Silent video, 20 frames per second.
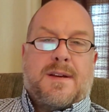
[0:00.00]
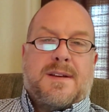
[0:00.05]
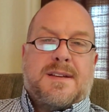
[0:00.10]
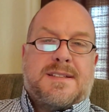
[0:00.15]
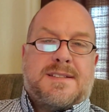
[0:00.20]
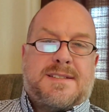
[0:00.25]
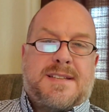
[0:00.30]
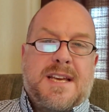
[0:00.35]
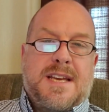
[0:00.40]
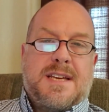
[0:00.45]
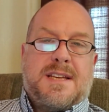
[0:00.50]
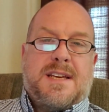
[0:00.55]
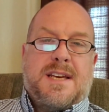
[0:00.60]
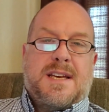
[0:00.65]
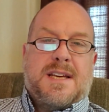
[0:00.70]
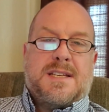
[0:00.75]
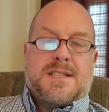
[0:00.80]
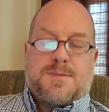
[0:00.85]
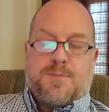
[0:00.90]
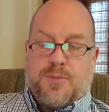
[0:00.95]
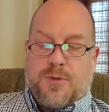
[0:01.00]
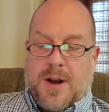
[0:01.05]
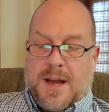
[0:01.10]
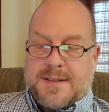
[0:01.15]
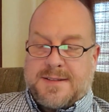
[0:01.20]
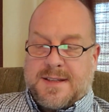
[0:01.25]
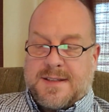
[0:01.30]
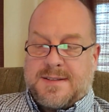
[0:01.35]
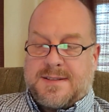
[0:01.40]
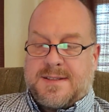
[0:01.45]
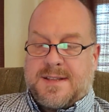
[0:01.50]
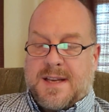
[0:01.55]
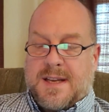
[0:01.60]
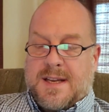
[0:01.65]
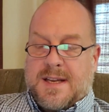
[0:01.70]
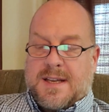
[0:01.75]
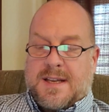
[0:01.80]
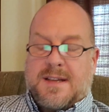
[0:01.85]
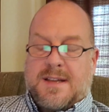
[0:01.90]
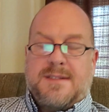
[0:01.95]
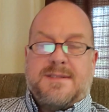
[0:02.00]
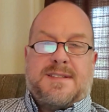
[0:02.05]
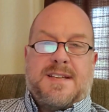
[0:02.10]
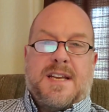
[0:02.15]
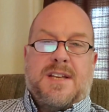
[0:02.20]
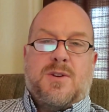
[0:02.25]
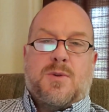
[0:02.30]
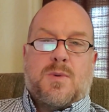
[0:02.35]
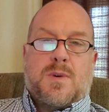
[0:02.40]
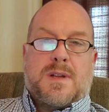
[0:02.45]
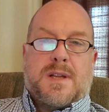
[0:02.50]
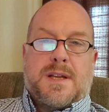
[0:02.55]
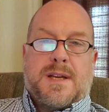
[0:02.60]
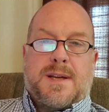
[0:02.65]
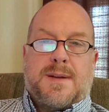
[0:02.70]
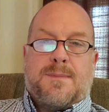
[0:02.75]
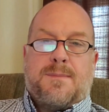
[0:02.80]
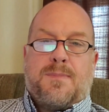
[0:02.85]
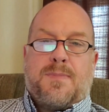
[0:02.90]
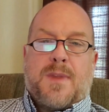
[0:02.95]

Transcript: Seek his presence continually.